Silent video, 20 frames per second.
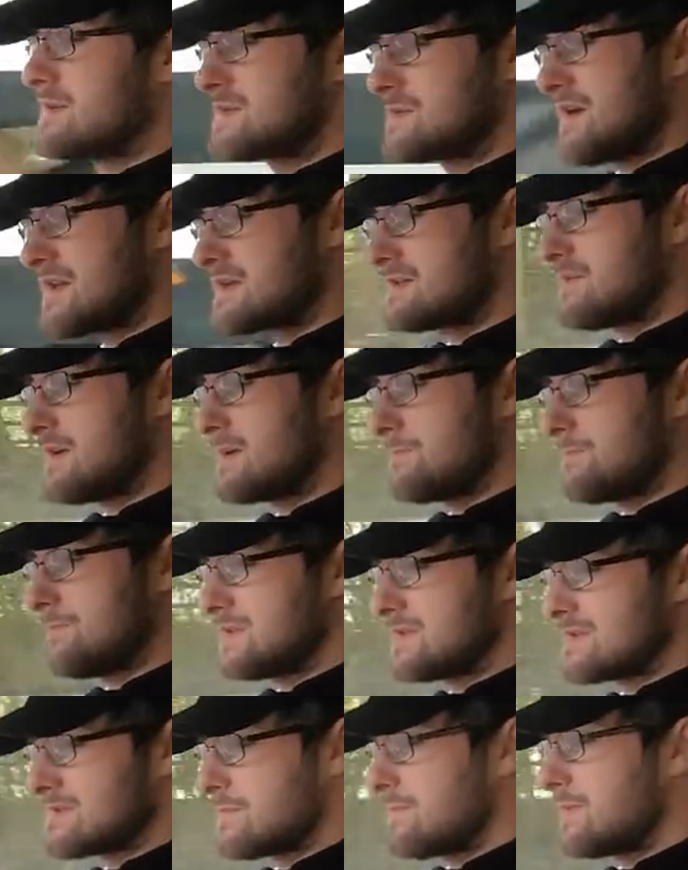To activate,
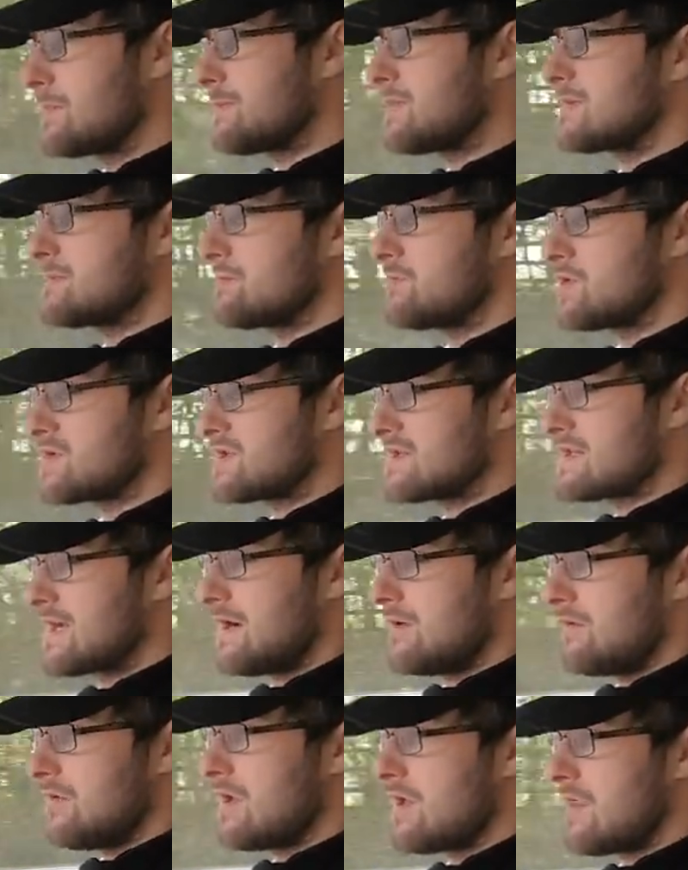simply push the
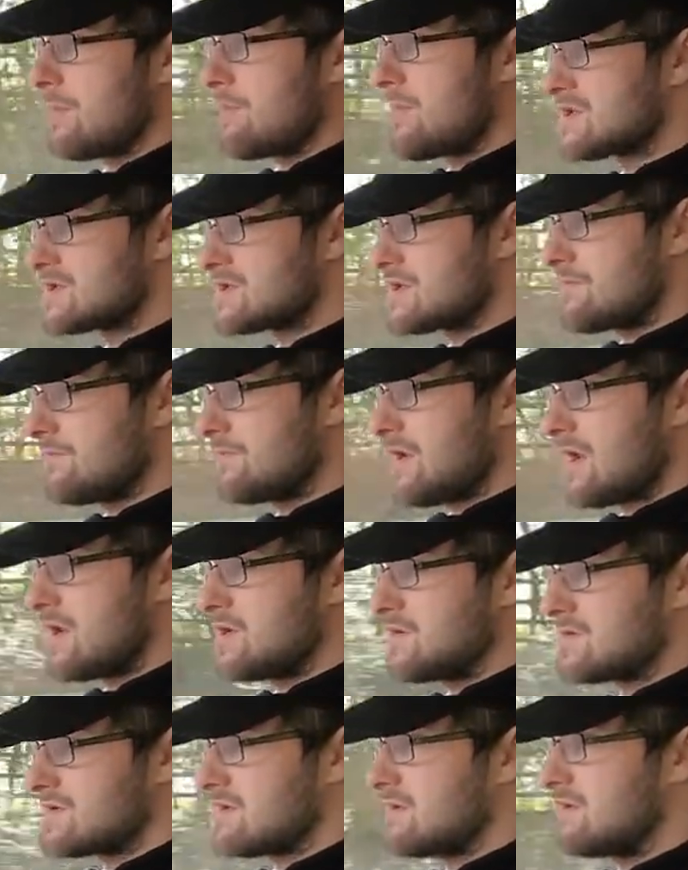dial at the bottom and
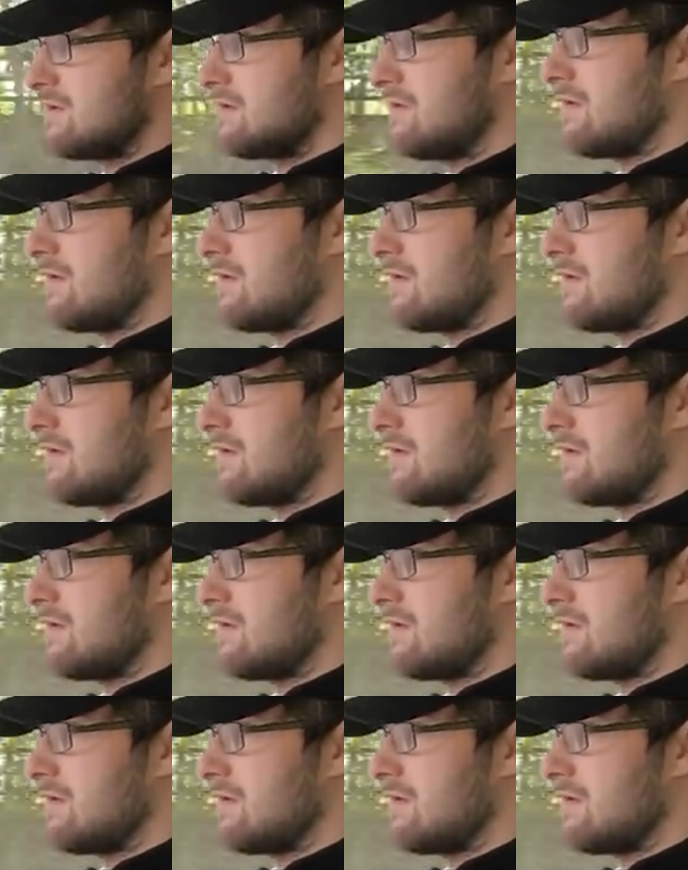use the